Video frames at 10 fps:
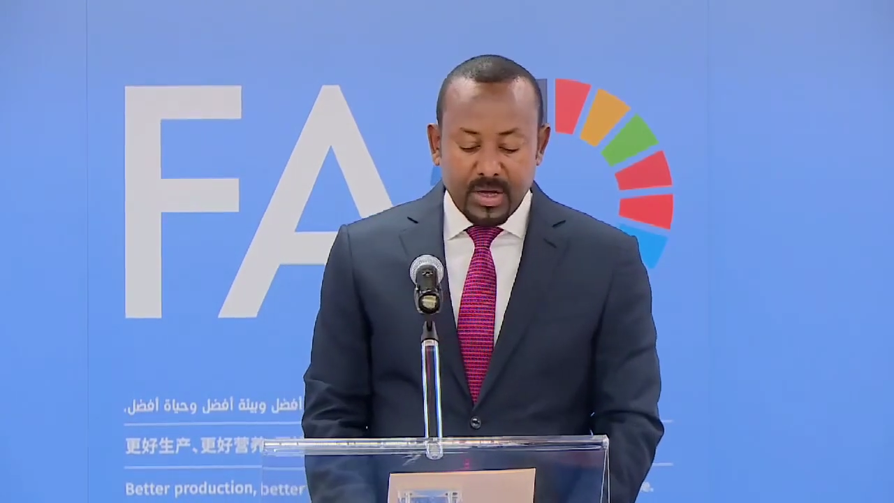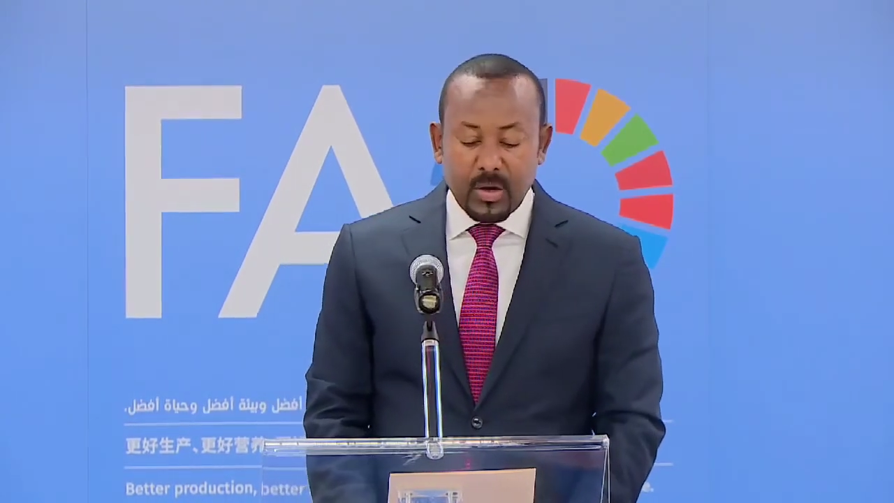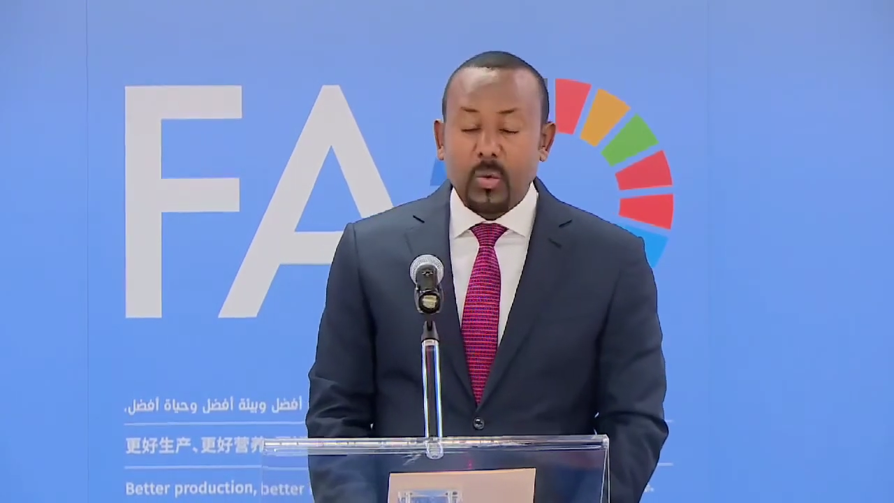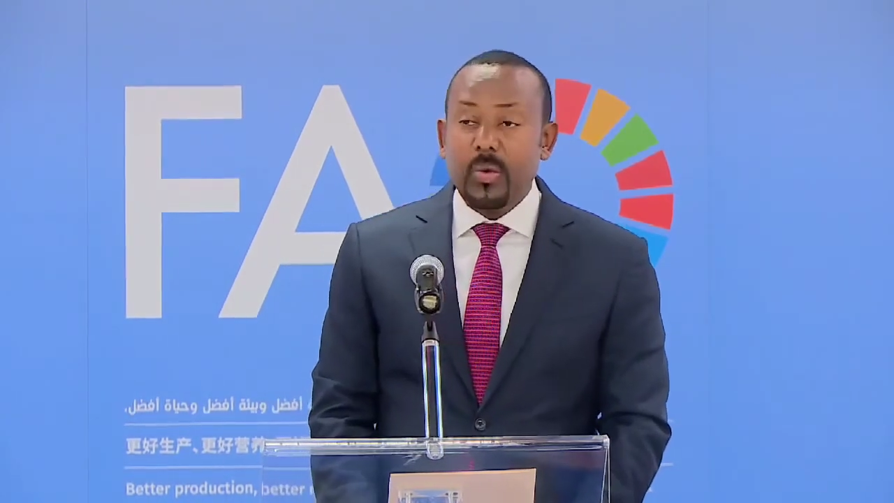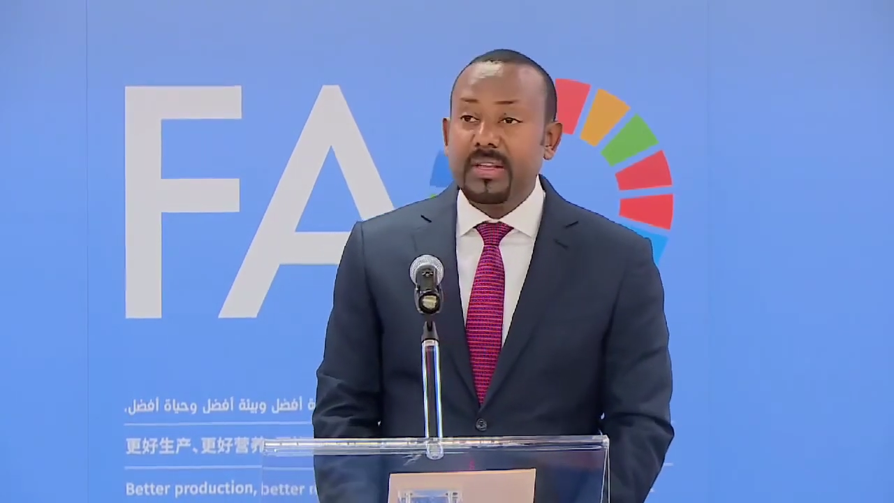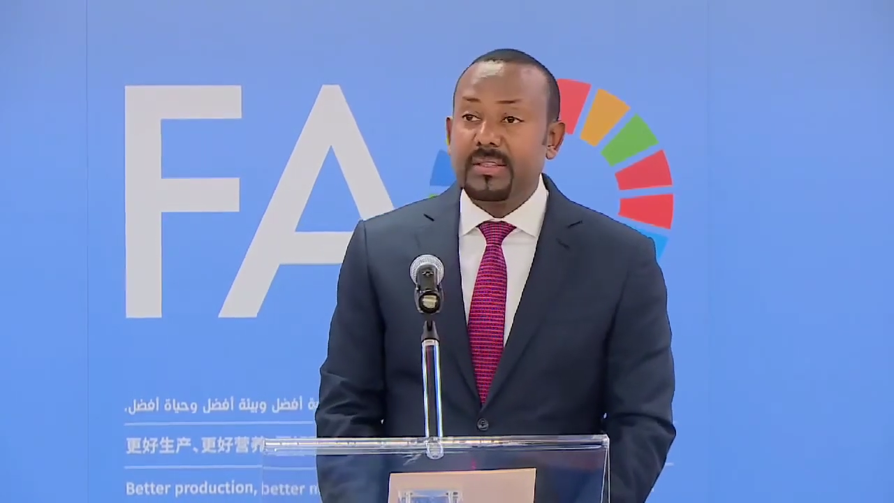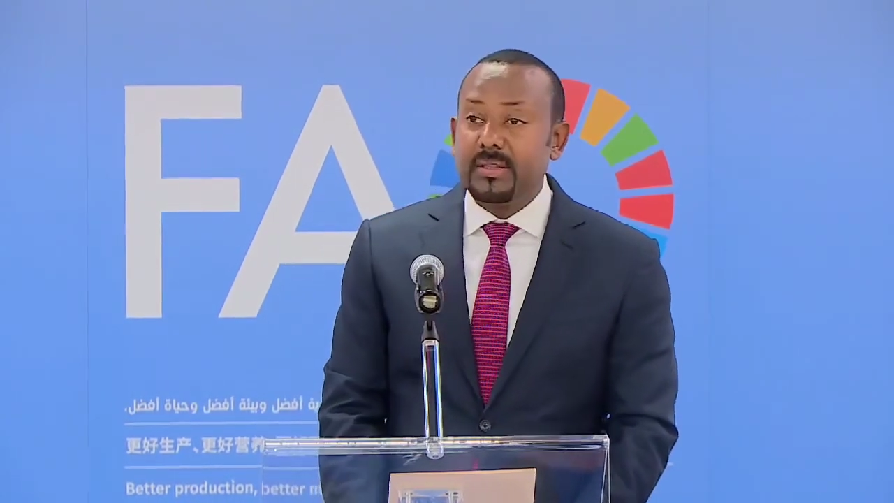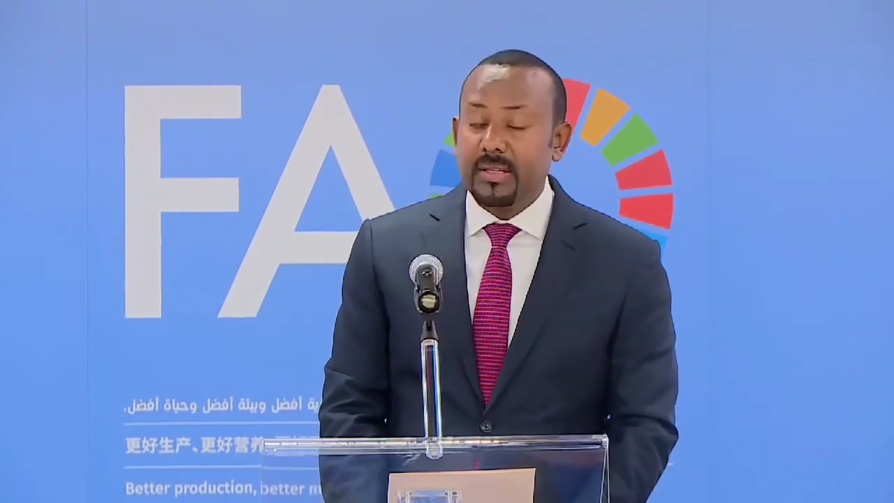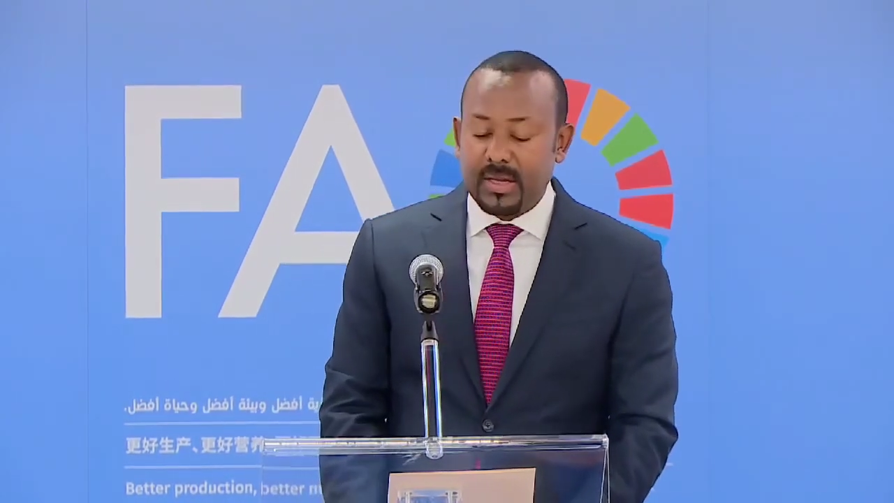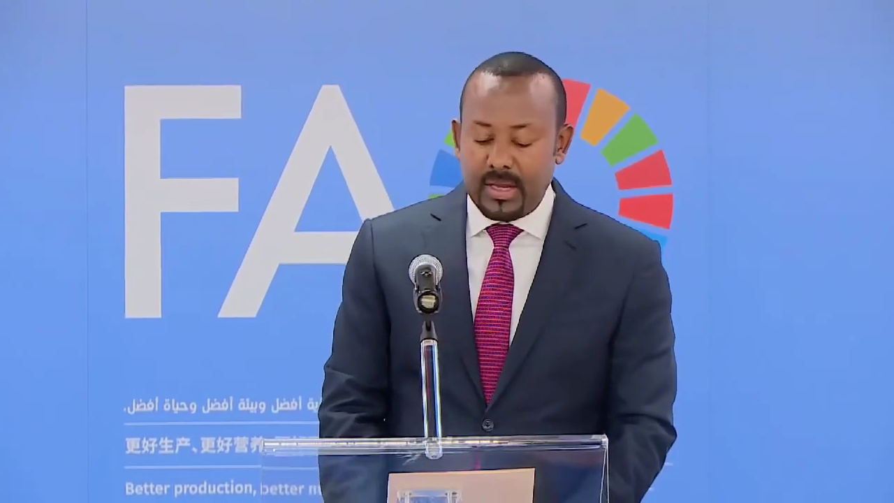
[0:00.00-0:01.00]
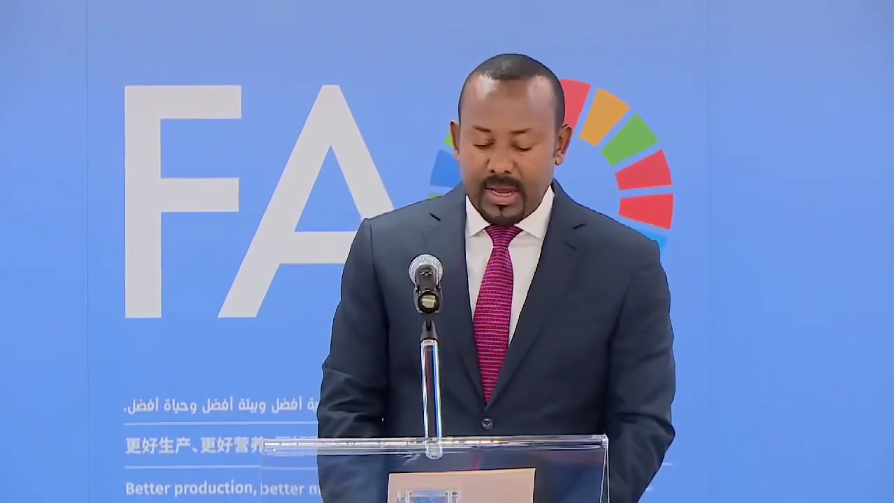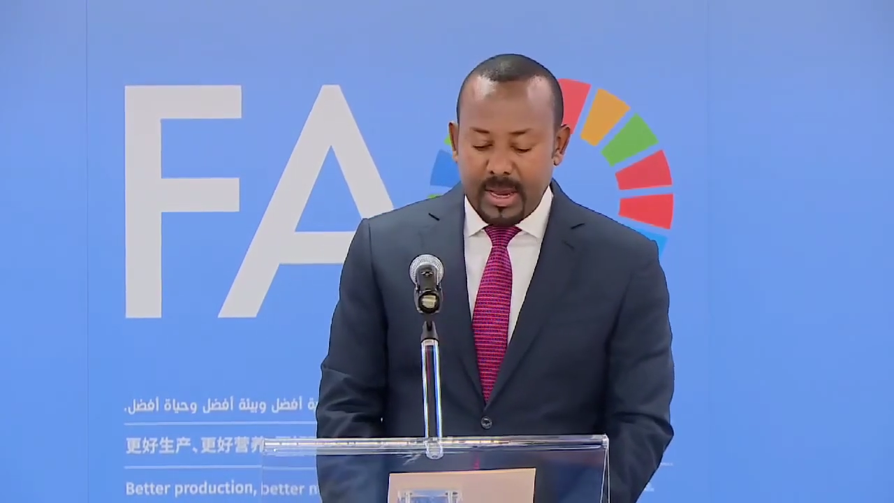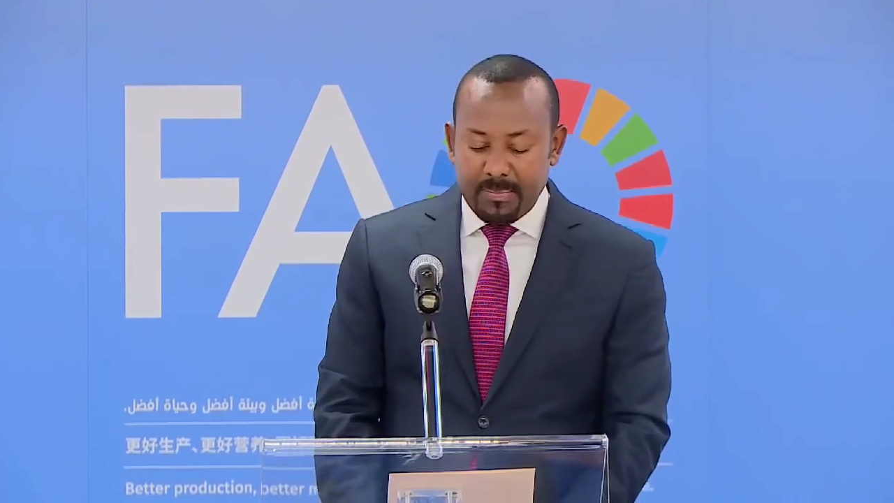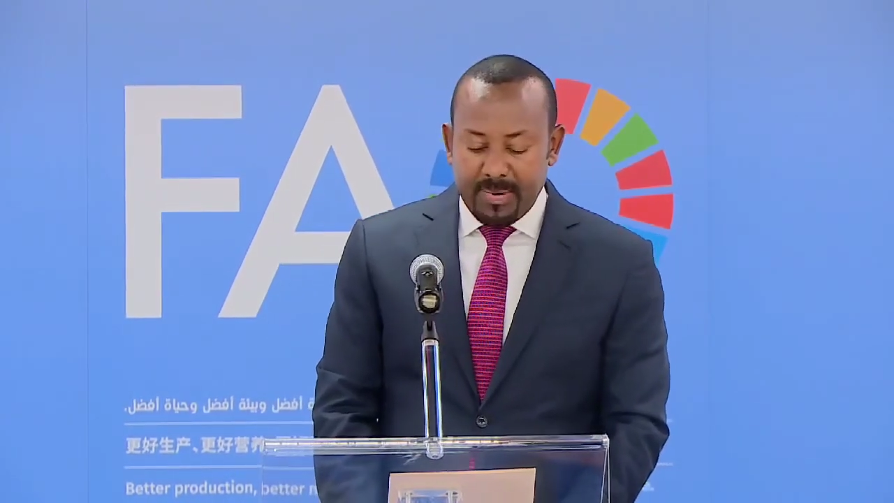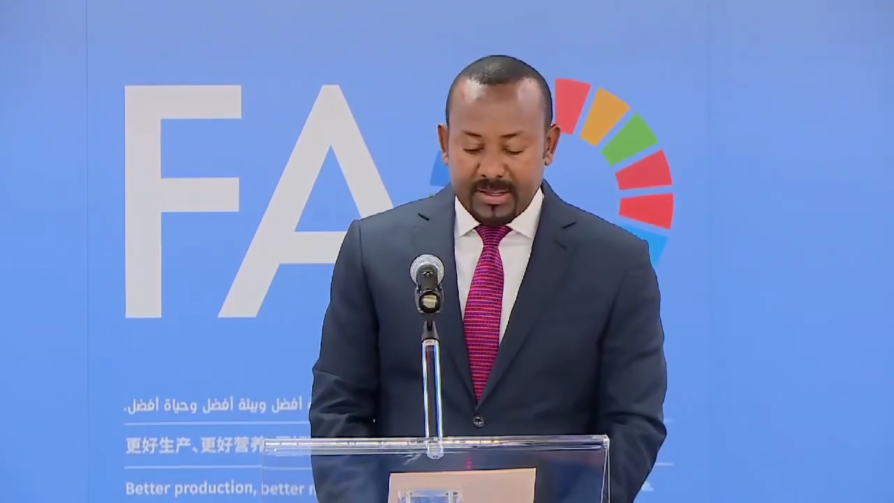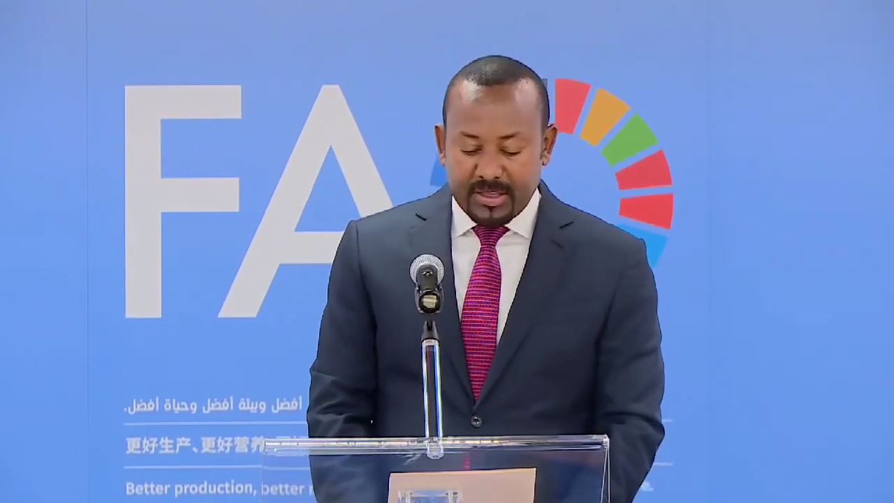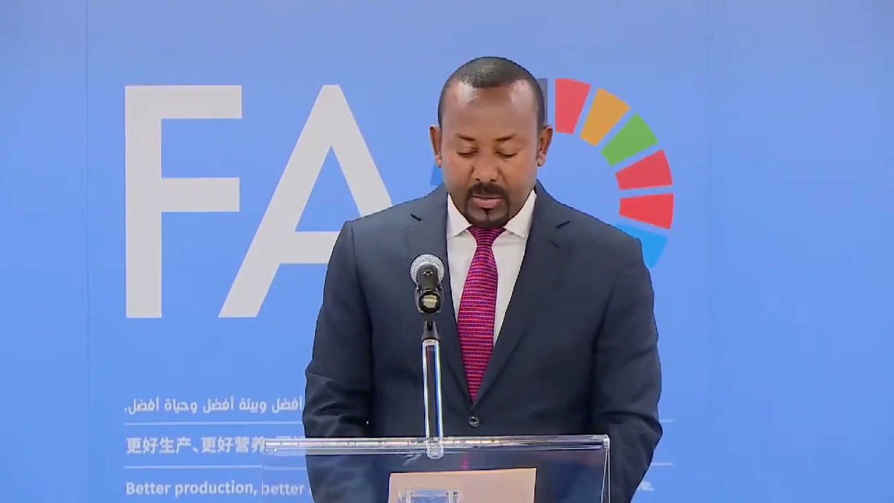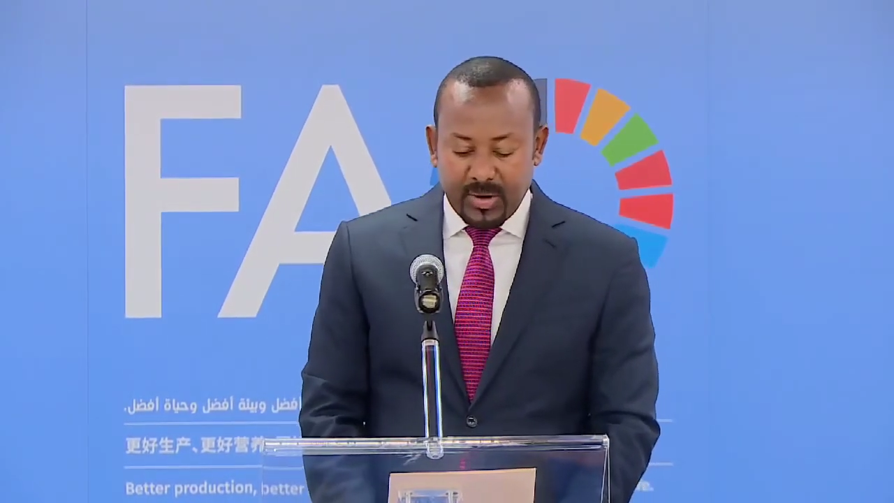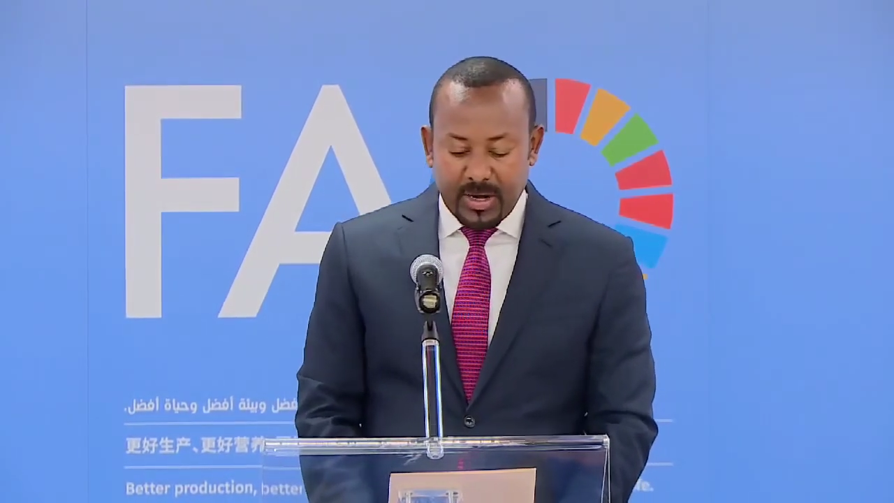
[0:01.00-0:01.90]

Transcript: Wheat, and particularly